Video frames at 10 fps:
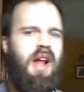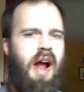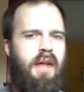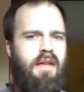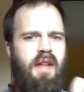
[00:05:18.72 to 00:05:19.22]

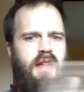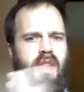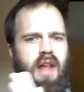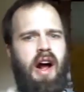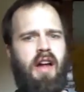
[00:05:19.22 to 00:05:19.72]
I'd say it's on
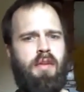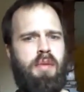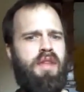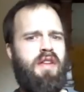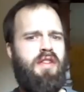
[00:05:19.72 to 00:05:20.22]
the cusp
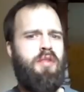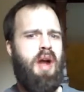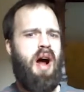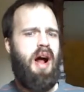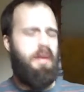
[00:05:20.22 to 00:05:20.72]
of the super
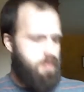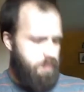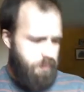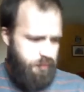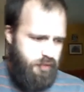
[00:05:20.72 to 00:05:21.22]
hot.
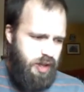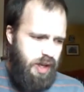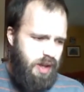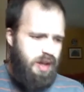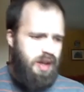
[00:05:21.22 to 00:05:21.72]

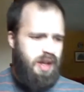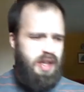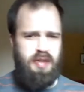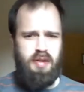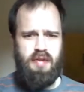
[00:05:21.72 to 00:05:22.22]

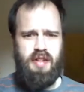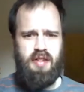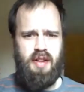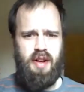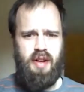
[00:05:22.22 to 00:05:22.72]
This one feels
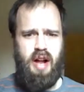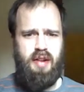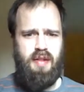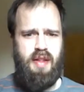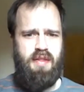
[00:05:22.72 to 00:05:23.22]
a little
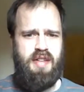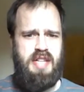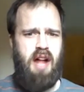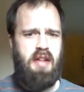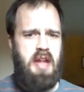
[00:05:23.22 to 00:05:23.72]
hotter than the
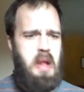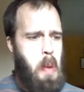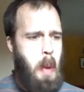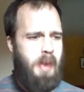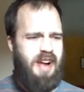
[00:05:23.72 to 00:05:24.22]
Fatali
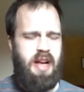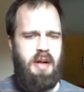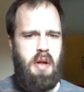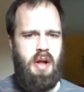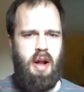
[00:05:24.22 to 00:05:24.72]
I had a
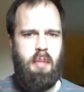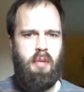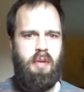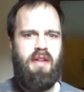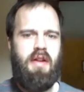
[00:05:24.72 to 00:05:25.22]
couple weeks